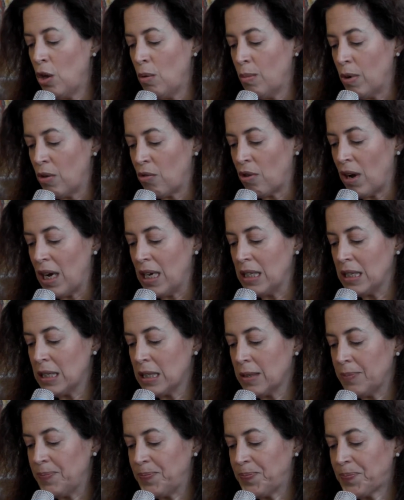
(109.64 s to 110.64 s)
human
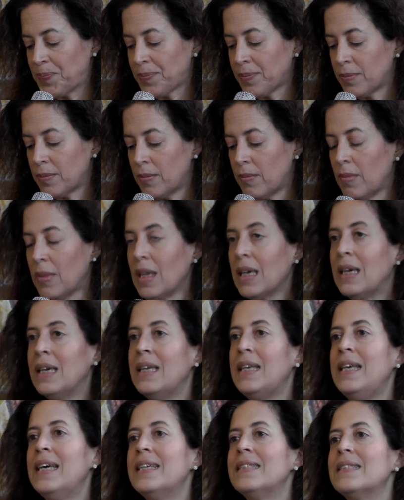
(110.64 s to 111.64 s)
rights.
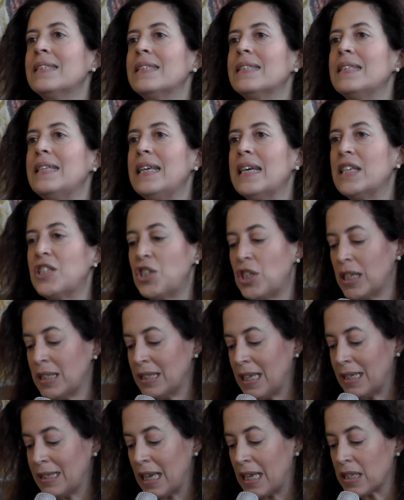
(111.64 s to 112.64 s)
Yet the
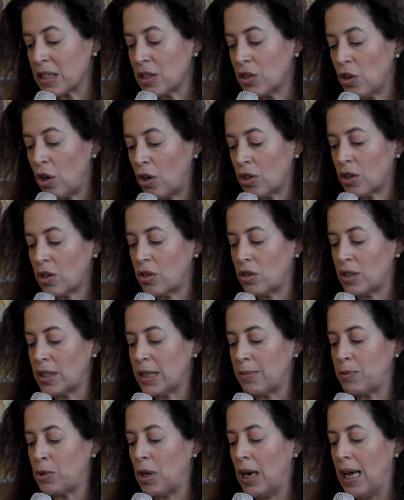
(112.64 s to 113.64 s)
agenda does not
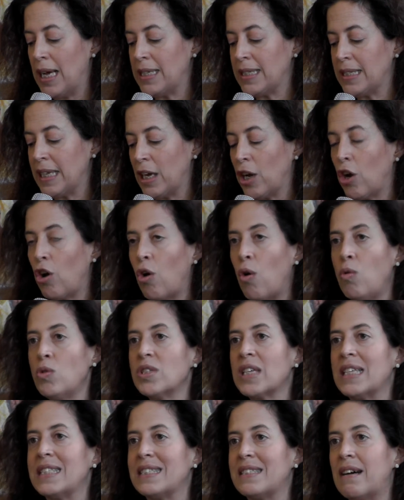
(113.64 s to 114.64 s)
conceptualize the
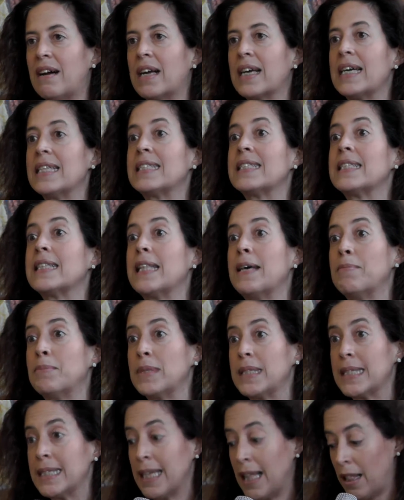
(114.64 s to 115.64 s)
goals and targets
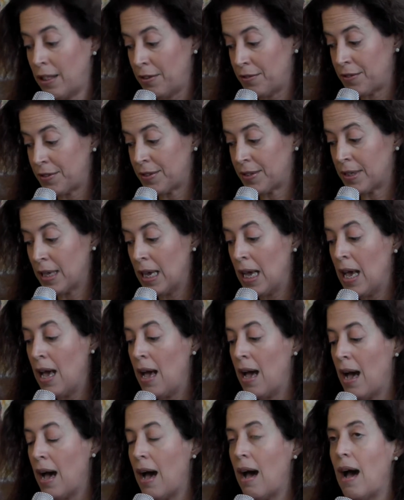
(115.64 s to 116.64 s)
themselves
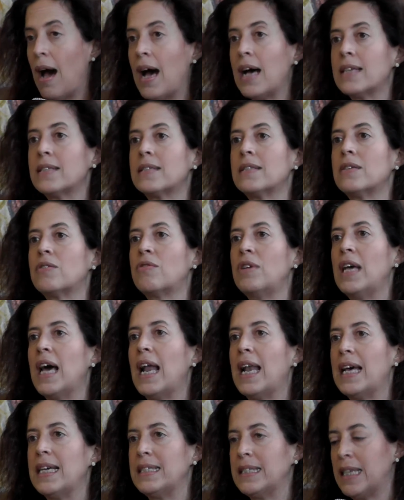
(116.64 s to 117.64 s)
as
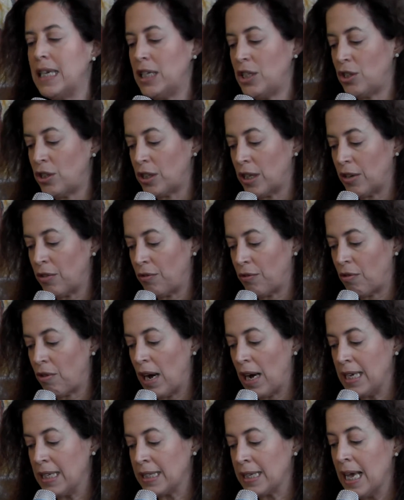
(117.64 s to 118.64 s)
realization of
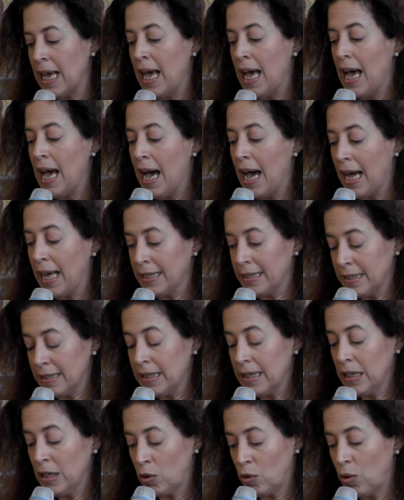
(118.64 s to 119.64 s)
rights.
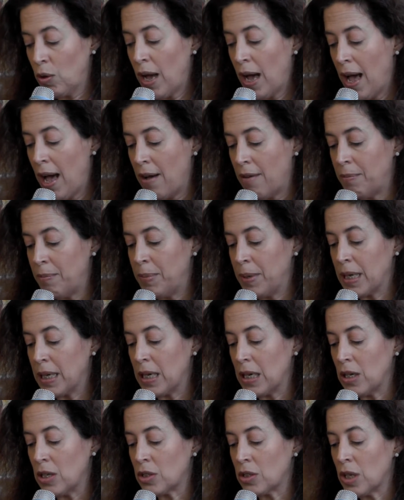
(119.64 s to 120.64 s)
And it could have,
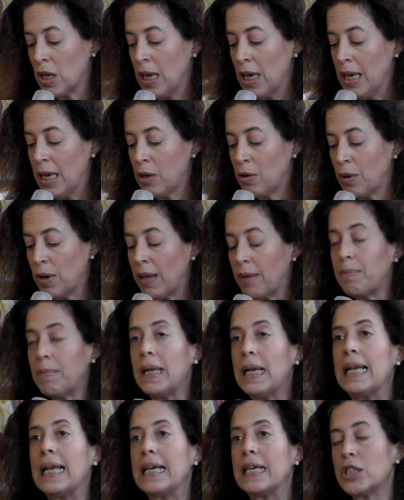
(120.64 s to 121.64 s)
because it could have
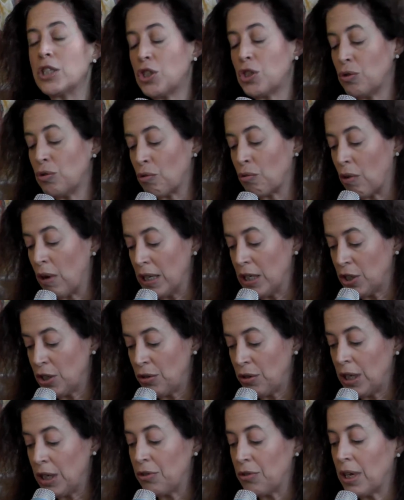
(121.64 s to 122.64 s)
been linked to the right to